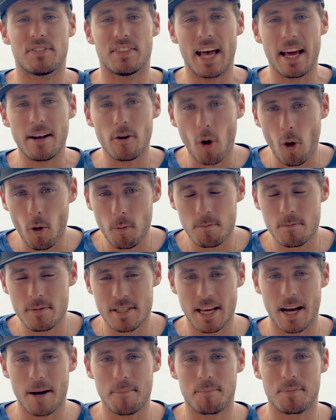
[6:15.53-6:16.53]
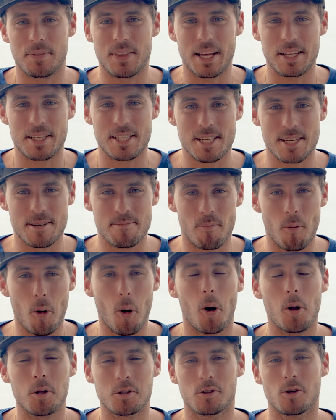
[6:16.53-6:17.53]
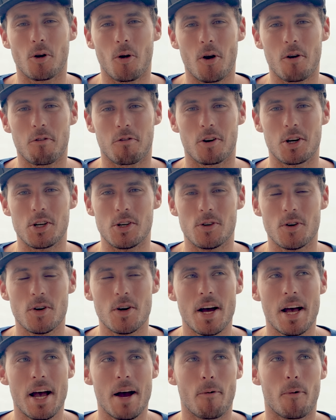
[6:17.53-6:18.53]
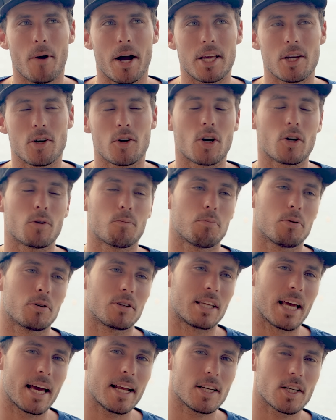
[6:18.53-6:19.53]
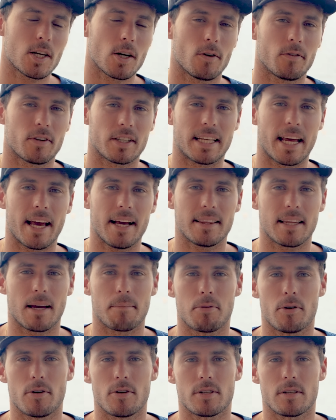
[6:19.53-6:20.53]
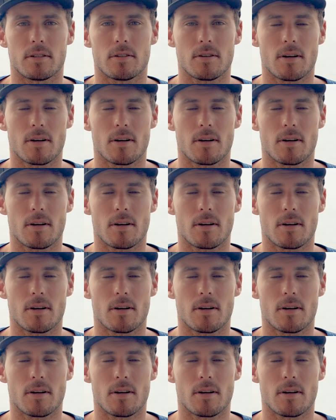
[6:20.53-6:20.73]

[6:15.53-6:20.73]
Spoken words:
that opens up that small door for you where you could potentially overtake that person.